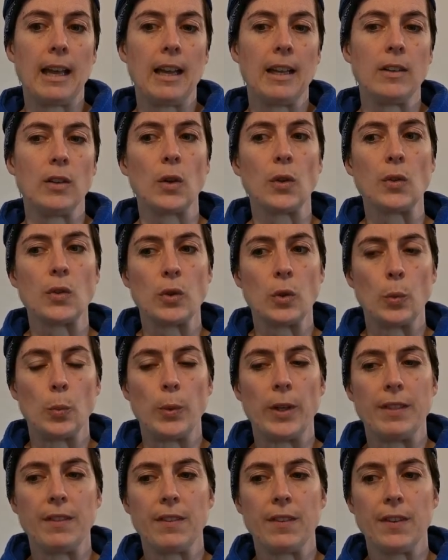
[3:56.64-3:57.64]
also
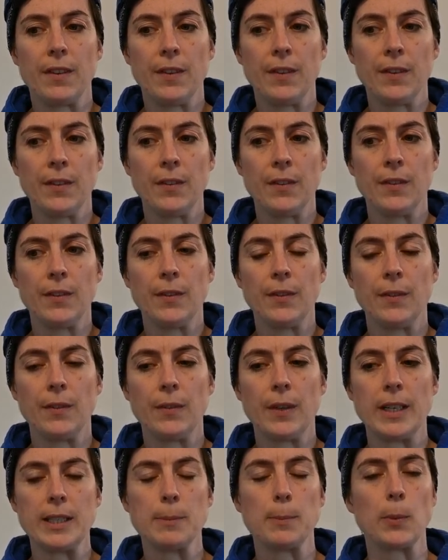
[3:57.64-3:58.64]
with,
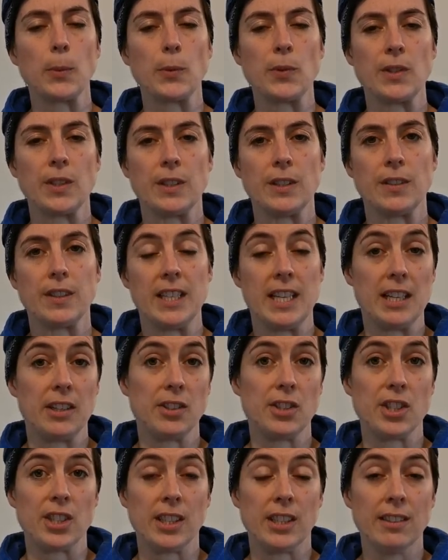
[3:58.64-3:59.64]
I suppose, the
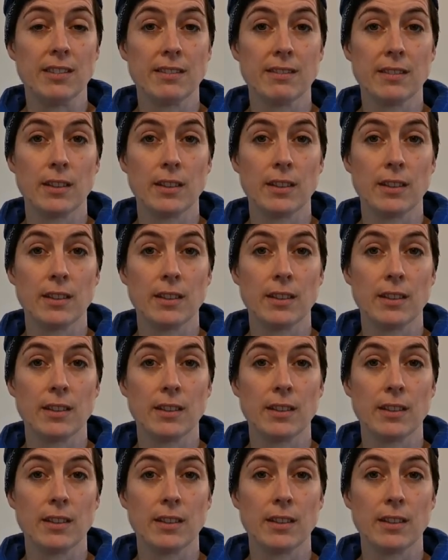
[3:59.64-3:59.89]
energy